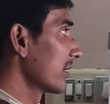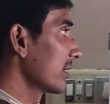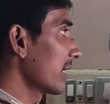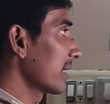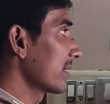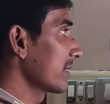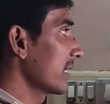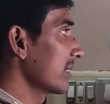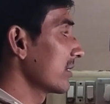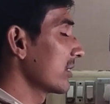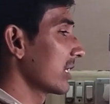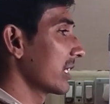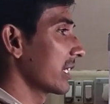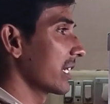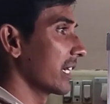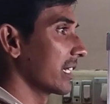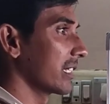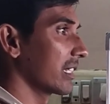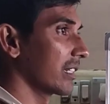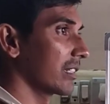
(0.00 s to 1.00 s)
That's a
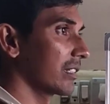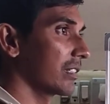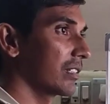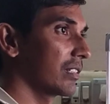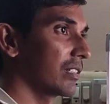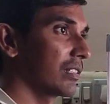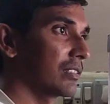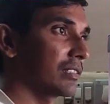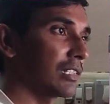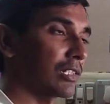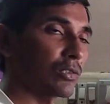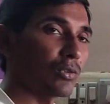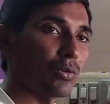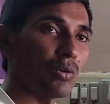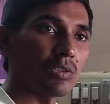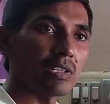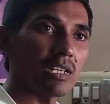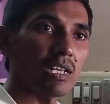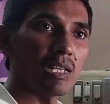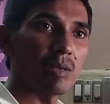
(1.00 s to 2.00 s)
generator. The
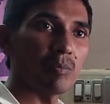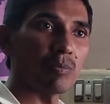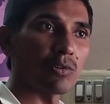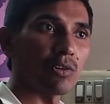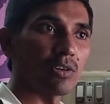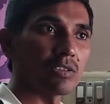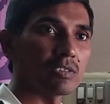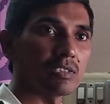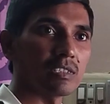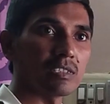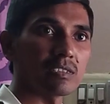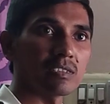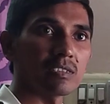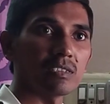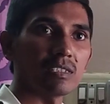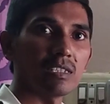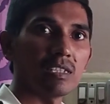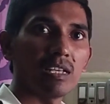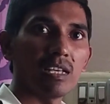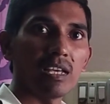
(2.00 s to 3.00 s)
totally
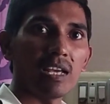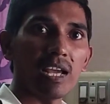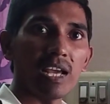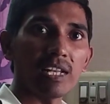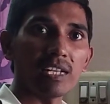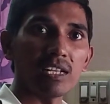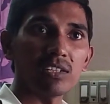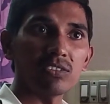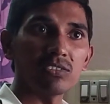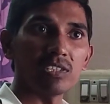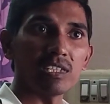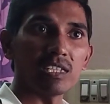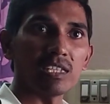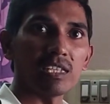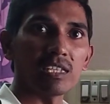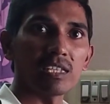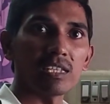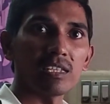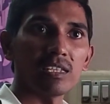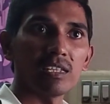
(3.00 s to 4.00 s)
process
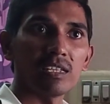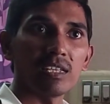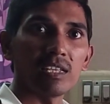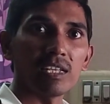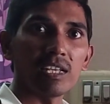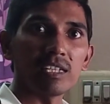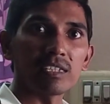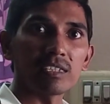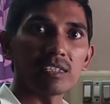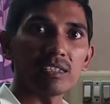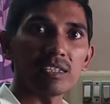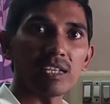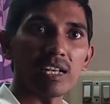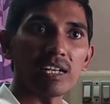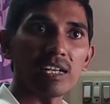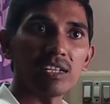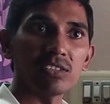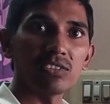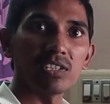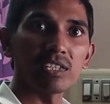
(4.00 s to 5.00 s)
energy
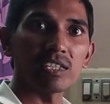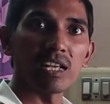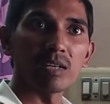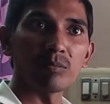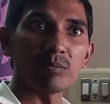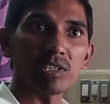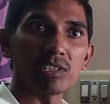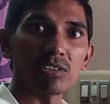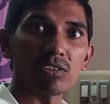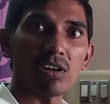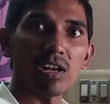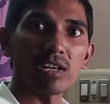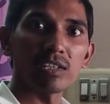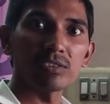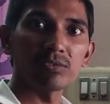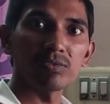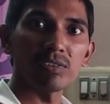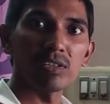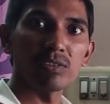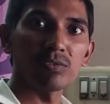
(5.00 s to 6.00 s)
can be
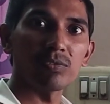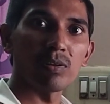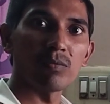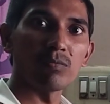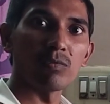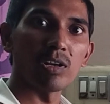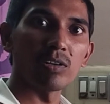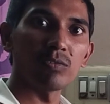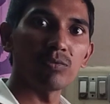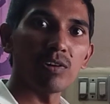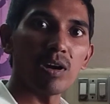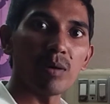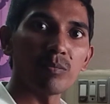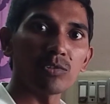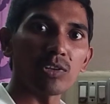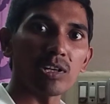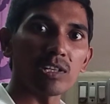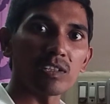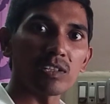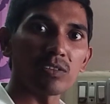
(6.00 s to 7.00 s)
transferred from one
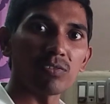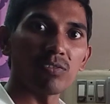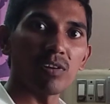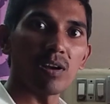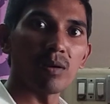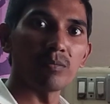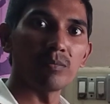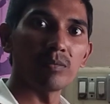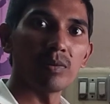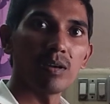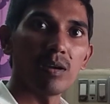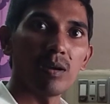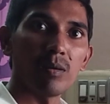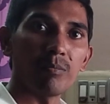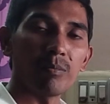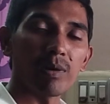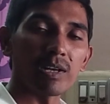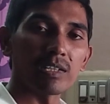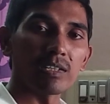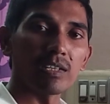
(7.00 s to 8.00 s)
form to another form,
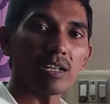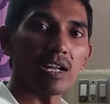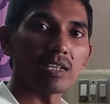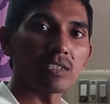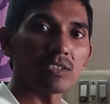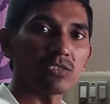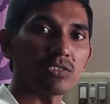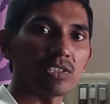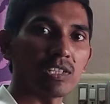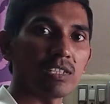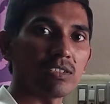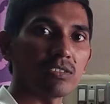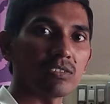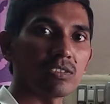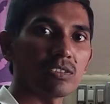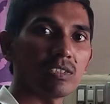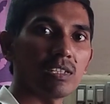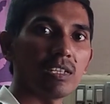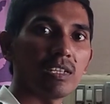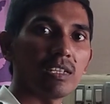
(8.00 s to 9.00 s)
but not
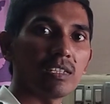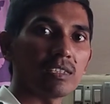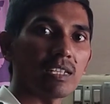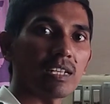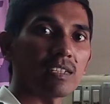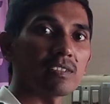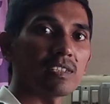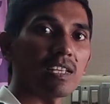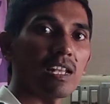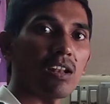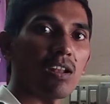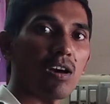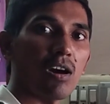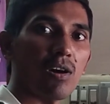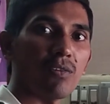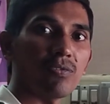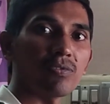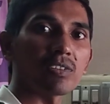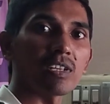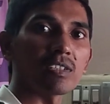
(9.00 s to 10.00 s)
change. That's a
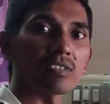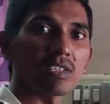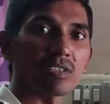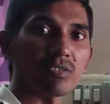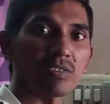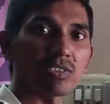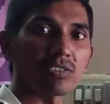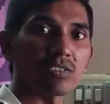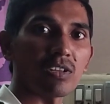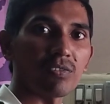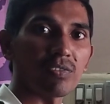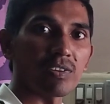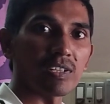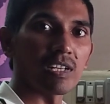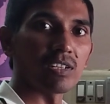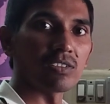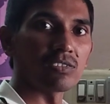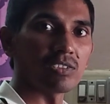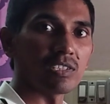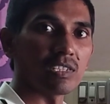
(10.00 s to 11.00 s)
law of conservation of
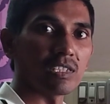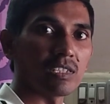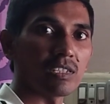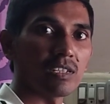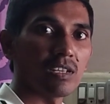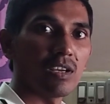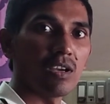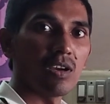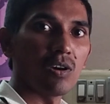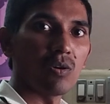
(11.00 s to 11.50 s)
energy.